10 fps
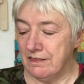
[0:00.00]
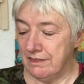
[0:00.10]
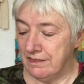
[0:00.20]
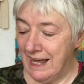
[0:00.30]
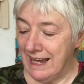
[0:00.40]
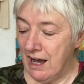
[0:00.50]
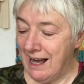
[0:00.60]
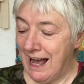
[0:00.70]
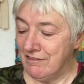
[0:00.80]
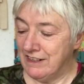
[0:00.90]
They
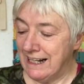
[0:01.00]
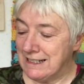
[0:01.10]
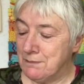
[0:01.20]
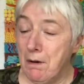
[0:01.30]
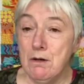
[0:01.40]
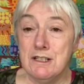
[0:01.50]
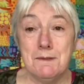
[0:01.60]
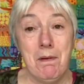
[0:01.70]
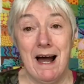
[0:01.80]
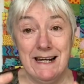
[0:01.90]
have an exposed
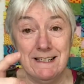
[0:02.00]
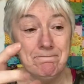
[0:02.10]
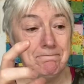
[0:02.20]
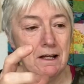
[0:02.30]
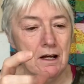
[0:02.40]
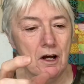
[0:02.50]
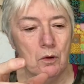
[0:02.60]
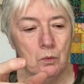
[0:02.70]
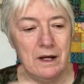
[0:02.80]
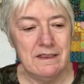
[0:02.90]
spine
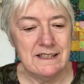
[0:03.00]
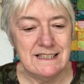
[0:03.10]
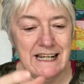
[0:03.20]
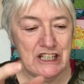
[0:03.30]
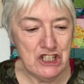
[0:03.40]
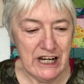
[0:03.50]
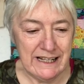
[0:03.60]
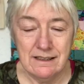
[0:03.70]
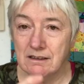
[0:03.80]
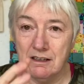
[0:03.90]
with
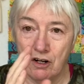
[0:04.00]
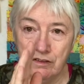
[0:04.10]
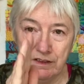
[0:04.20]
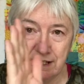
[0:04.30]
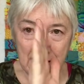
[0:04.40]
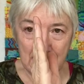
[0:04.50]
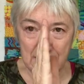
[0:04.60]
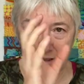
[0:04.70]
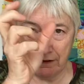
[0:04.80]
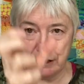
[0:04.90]
stitching on the,
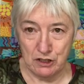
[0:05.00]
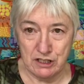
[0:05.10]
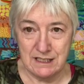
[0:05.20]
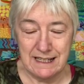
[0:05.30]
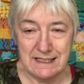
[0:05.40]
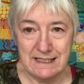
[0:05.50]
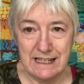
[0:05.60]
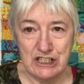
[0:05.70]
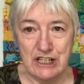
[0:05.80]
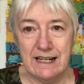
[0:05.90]
so that you can see the
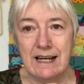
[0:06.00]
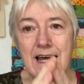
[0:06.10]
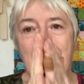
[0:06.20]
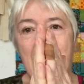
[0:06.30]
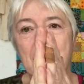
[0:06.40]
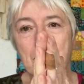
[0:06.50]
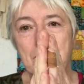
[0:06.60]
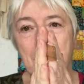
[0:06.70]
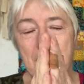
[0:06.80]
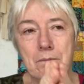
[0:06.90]
stitching. And
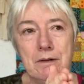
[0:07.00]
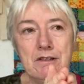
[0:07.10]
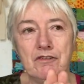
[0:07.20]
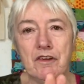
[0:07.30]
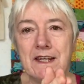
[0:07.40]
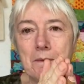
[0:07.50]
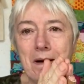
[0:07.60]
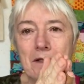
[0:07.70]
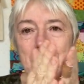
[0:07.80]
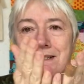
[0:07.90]
the beautiful thing
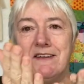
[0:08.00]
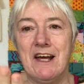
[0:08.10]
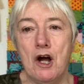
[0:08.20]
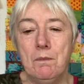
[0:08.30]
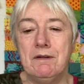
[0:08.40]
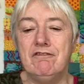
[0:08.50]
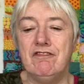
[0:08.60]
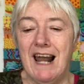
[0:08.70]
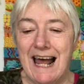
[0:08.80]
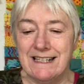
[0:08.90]
about them is they open
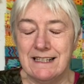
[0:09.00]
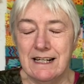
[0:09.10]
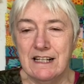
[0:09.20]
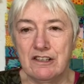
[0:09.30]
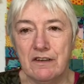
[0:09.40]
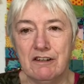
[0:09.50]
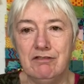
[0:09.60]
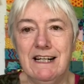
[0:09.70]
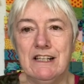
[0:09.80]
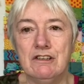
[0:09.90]
flat, so they're
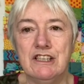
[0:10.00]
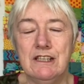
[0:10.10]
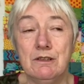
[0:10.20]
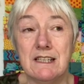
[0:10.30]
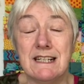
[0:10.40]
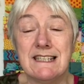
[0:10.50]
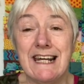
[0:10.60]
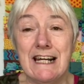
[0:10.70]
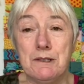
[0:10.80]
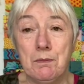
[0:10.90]
really good to use as a
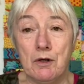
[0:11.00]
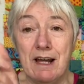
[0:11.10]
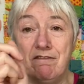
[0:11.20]
sketchbook.